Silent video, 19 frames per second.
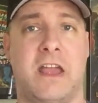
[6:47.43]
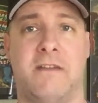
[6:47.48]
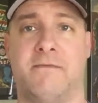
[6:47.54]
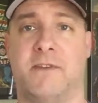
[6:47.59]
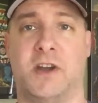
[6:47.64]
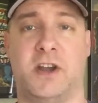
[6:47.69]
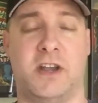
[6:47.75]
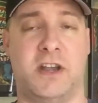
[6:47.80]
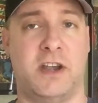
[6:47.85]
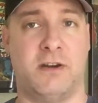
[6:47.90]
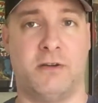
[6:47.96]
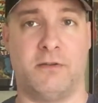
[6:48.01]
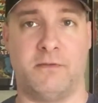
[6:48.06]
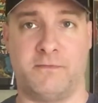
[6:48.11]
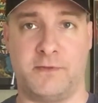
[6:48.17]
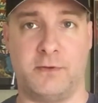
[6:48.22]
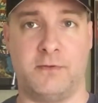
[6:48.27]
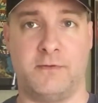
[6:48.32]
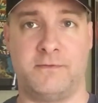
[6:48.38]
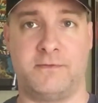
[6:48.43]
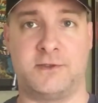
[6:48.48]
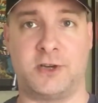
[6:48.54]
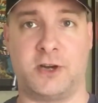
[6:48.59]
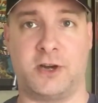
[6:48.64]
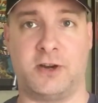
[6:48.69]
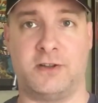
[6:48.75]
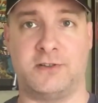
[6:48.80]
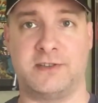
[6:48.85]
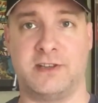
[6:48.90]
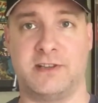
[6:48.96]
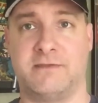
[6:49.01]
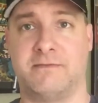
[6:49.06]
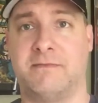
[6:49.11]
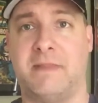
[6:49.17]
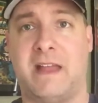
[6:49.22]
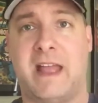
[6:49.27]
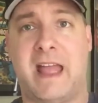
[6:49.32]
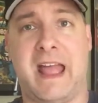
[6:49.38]
Very narrow view of
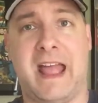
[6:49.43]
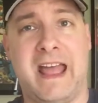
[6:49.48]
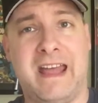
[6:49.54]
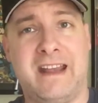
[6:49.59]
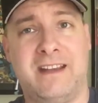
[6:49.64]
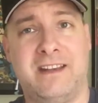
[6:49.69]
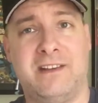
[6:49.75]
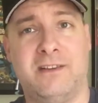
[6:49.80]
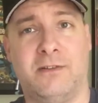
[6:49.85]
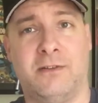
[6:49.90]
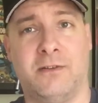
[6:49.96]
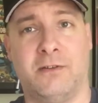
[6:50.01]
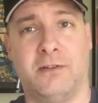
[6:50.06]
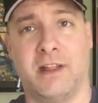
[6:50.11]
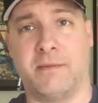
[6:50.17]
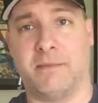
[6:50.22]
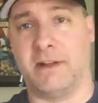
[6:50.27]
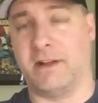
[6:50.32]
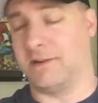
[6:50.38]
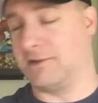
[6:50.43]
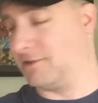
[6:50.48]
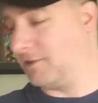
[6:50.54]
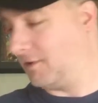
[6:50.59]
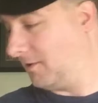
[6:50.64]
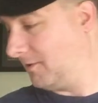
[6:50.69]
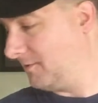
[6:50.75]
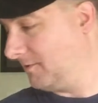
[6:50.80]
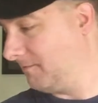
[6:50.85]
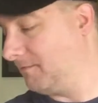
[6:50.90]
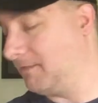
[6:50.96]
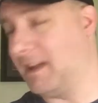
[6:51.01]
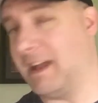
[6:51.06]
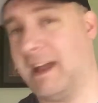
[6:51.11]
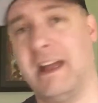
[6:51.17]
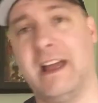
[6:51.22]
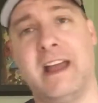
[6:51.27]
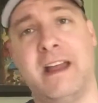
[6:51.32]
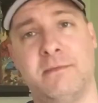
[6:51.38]
Charlton. I didn't know a whole lot about Charlton.
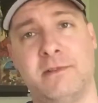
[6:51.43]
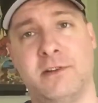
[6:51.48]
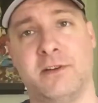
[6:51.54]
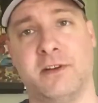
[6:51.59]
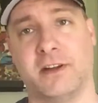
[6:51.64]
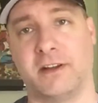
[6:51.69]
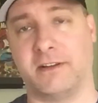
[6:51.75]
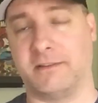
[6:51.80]
I'm learning.